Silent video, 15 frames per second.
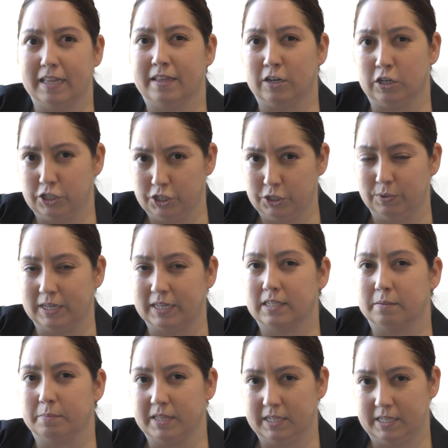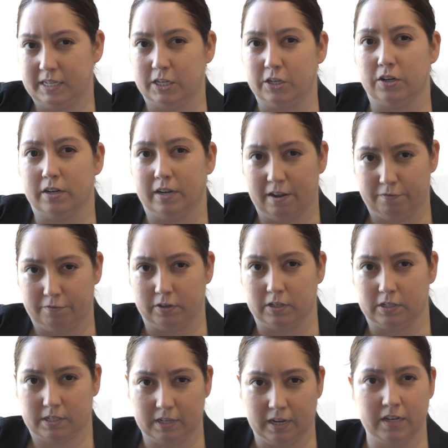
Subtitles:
that they're doing some of the tiered efforts.